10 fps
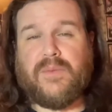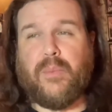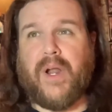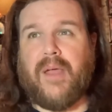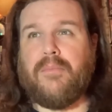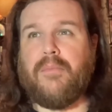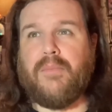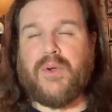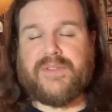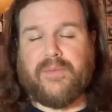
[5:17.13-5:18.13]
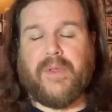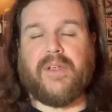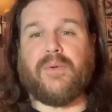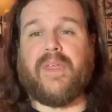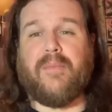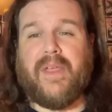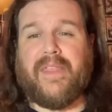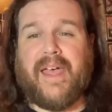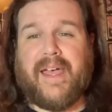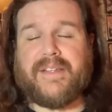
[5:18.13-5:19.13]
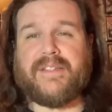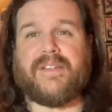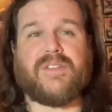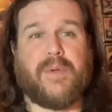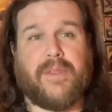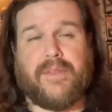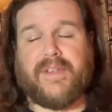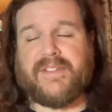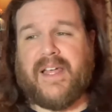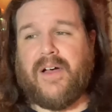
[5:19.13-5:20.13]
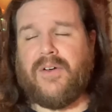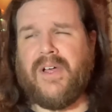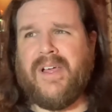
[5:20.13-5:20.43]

but I'm most familiar with him in that and some other things now.